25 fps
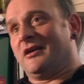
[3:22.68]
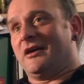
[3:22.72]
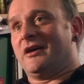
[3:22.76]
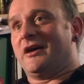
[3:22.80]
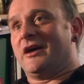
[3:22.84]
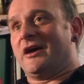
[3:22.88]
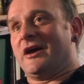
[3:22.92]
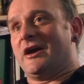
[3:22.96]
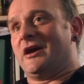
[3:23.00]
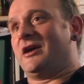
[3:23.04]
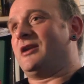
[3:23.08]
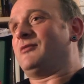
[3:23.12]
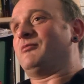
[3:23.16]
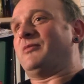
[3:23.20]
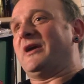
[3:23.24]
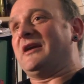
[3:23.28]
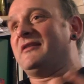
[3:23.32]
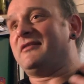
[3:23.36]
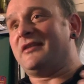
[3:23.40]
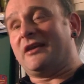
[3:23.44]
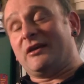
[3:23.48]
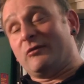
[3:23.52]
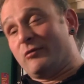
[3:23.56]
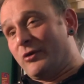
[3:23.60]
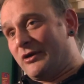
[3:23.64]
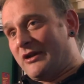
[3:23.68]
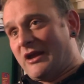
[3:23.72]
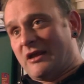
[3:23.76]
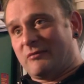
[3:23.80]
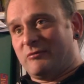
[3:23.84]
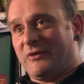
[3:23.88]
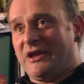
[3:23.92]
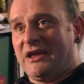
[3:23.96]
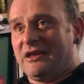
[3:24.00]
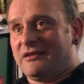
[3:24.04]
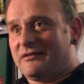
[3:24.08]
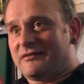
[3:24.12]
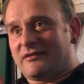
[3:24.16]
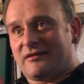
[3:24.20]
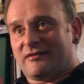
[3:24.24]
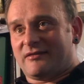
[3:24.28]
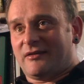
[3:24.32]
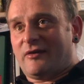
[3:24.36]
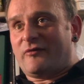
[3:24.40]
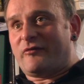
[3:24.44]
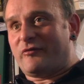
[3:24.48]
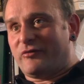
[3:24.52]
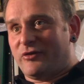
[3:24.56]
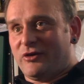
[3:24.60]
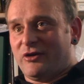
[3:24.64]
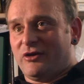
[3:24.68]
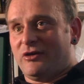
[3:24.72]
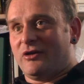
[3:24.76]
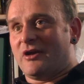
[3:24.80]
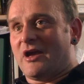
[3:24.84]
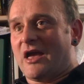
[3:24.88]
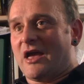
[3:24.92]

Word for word: Uh, and basically what that means is if you